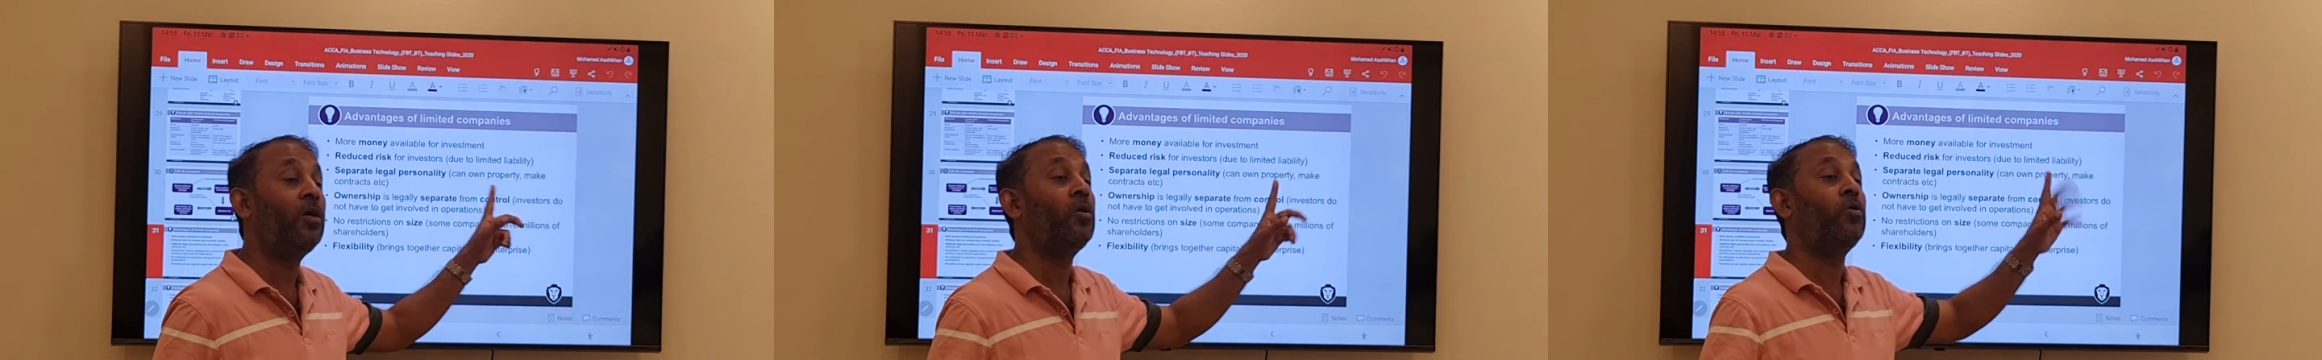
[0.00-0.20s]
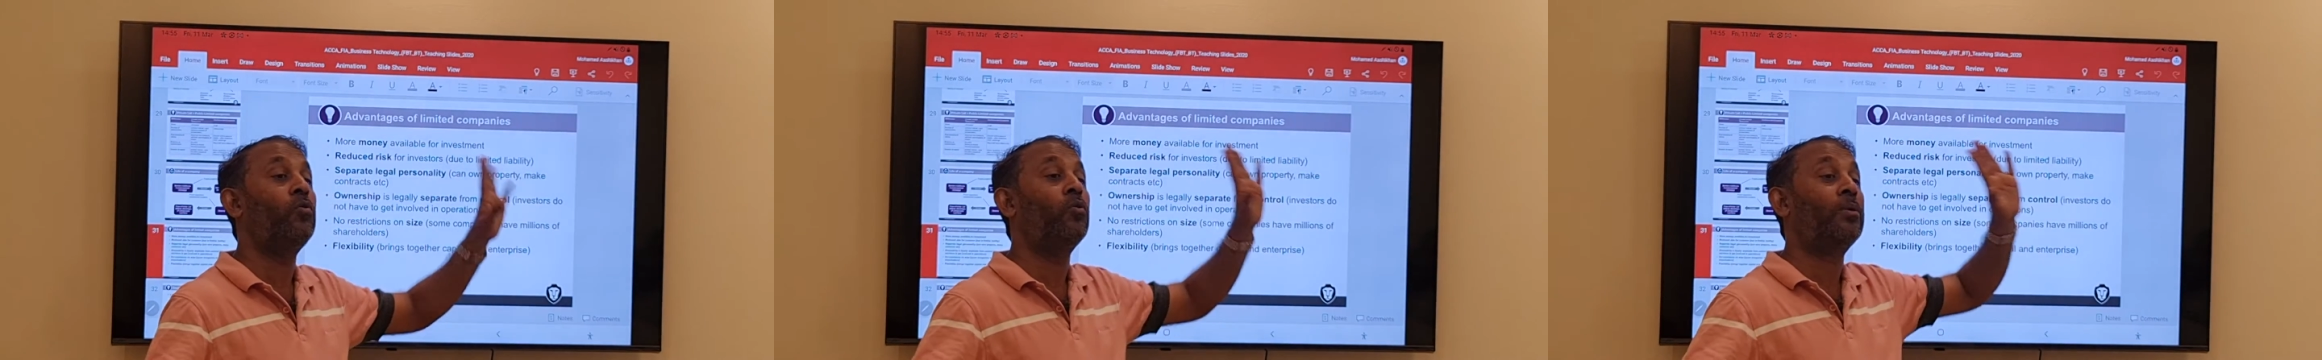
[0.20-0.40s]

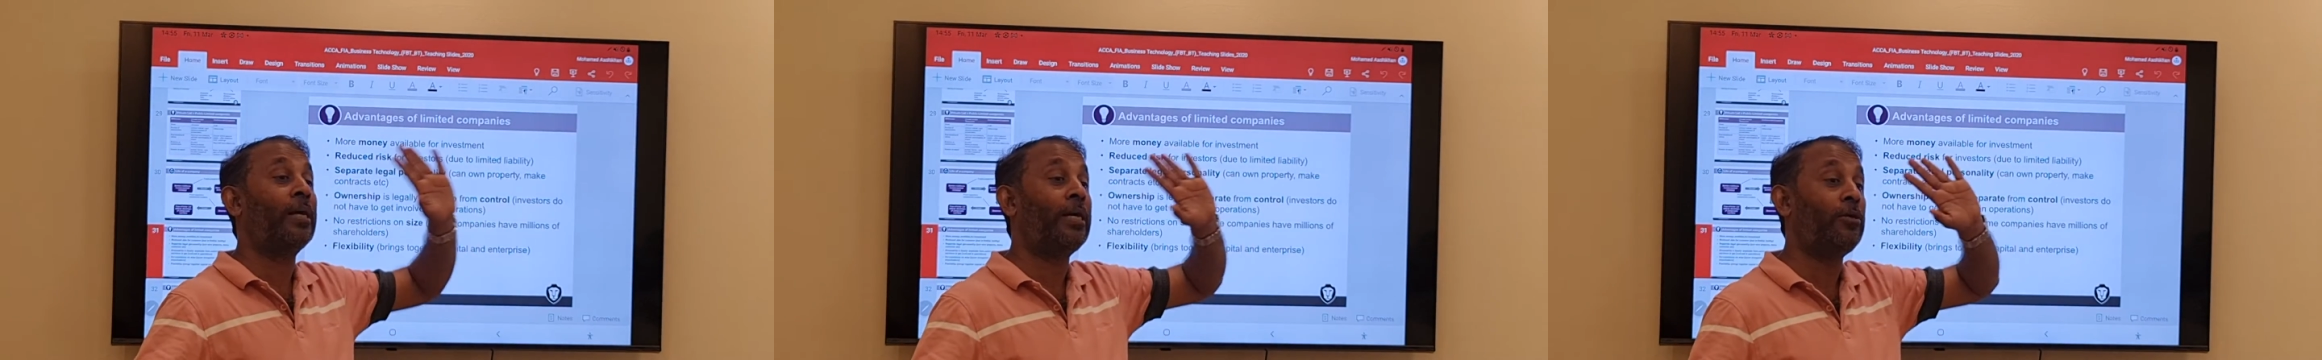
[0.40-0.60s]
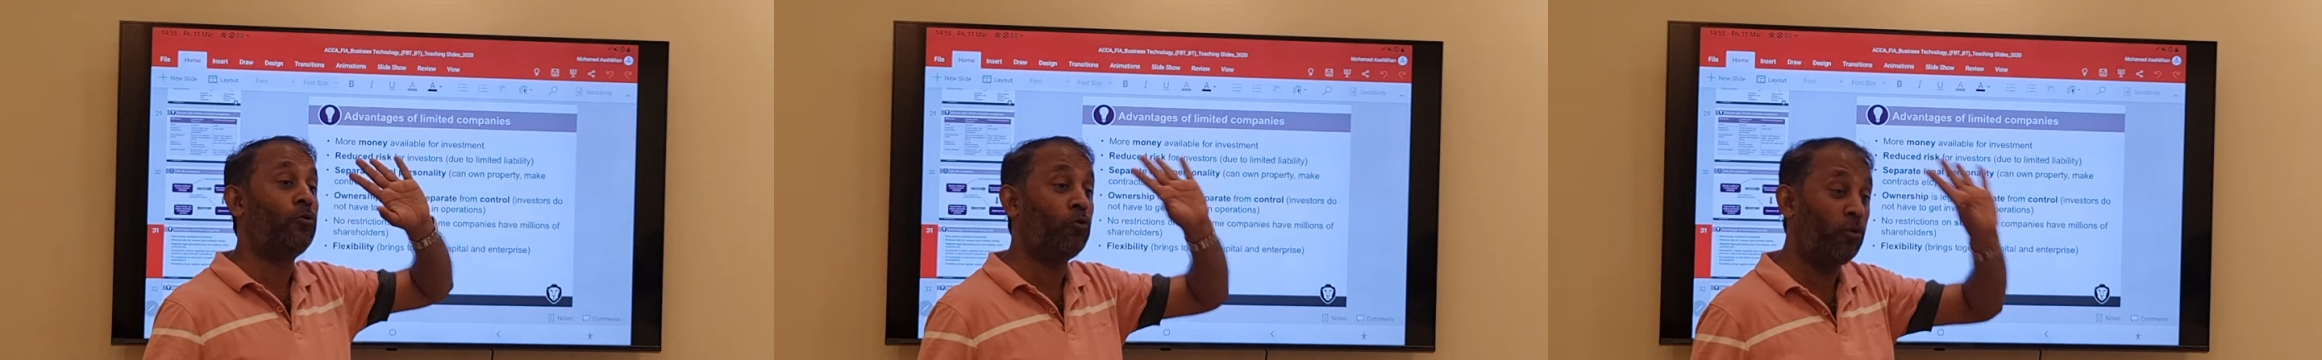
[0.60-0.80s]
You
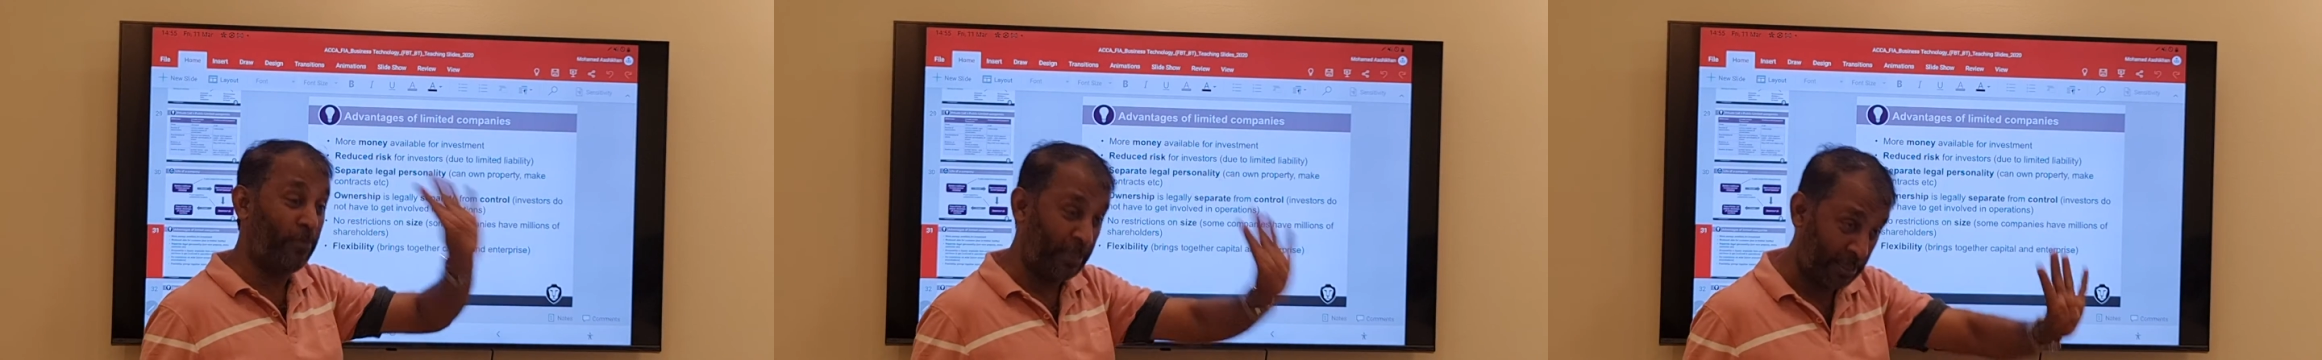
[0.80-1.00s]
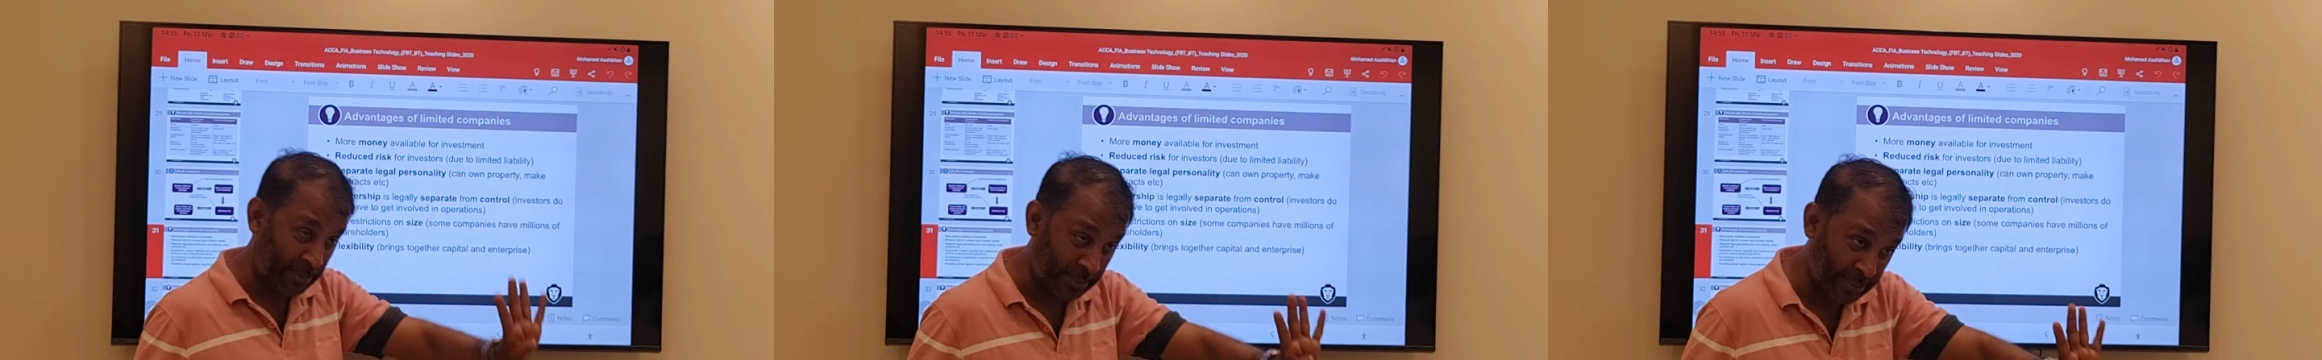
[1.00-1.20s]
can do
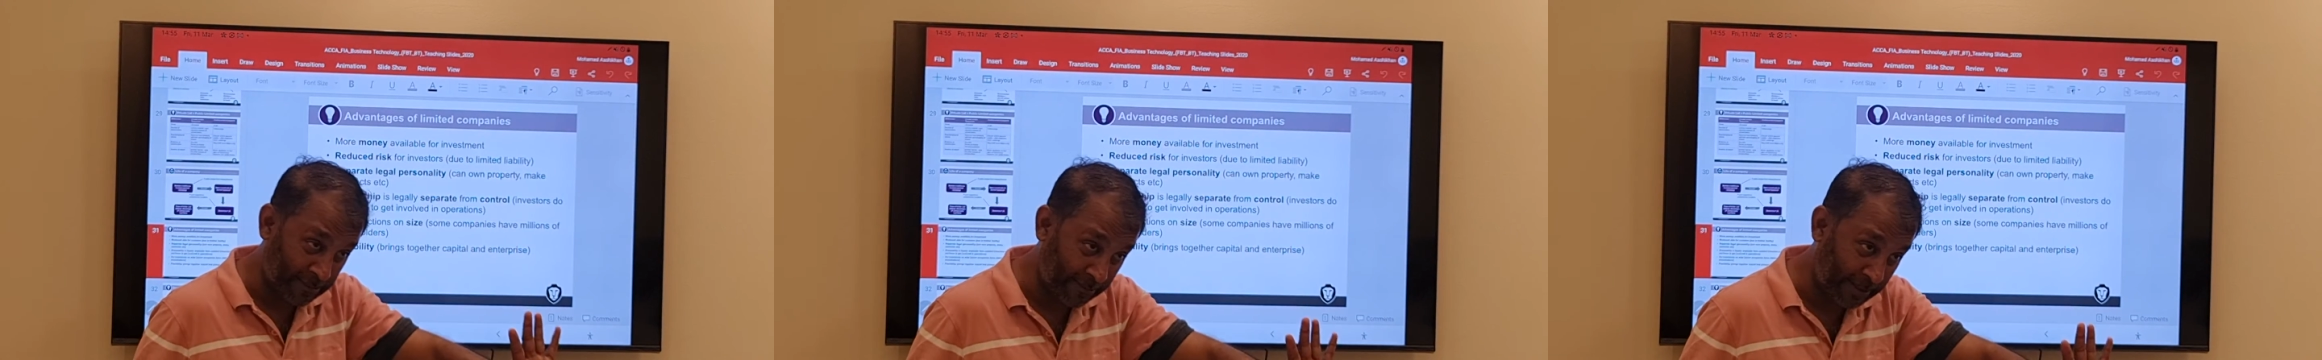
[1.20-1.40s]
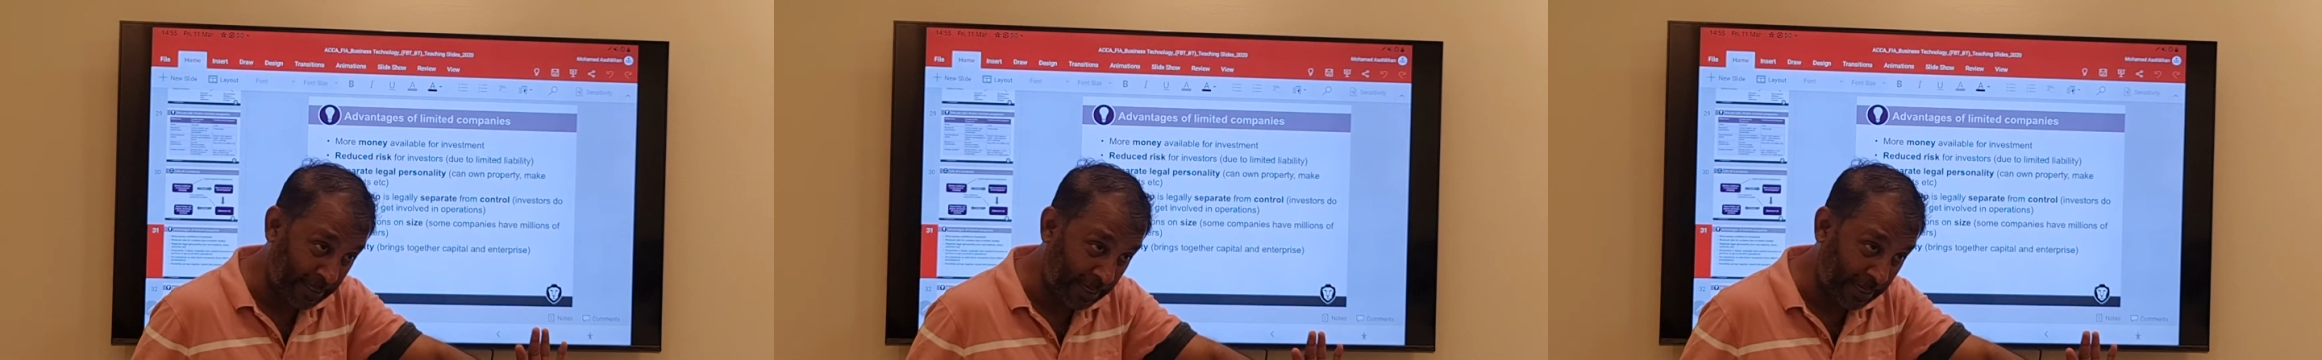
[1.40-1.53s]
business with the